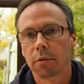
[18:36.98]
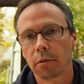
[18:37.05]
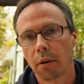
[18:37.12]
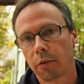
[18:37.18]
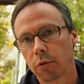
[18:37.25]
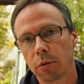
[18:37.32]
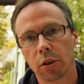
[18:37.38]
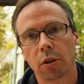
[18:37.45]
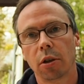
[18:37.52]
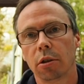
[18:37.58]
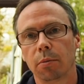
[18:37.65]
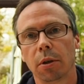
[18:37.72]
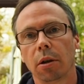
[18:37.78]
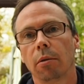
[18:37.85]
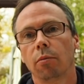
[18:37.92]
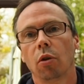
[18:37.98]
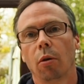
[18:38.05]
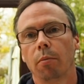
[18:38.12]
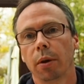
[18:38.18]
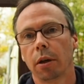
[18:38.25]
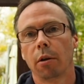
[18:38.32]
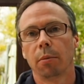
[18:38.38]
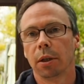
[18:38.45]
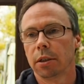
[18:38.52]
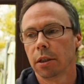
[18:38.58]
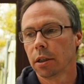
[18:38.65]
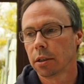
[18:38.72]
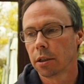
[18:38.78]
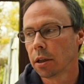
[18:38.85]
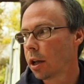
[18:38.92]
you have to excuse me, I'm not big on my
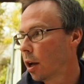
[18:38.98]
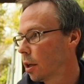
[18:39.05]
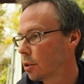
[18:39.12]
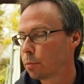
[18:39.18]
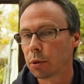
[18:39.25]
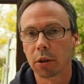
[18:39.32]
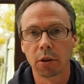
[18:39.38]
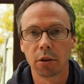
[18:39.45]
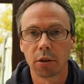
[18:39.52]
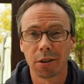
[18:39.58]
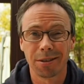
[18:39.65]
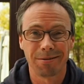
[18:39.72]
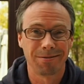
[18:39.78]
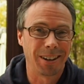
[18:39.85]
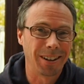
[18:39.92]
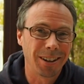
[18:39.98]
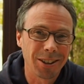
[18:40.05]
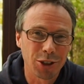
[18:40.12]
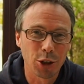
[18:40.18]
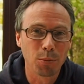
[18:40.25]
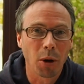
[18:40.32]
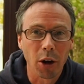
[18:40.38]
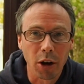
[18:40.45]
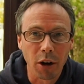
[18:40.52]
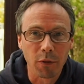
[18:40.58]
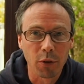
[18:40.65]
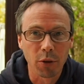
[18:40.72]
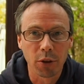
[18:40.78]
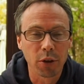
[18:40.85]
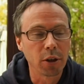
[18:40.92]
DSLRs because I shoot micro
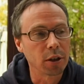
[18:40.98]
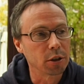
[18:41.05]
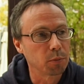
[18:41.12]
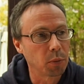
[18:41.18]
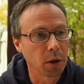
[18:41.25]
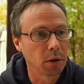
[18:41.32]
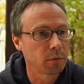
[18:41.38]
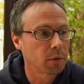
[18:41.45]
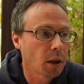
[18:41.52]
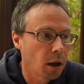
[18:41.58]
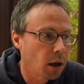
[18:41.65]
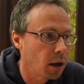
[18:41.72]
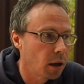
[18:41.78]
four thirds, but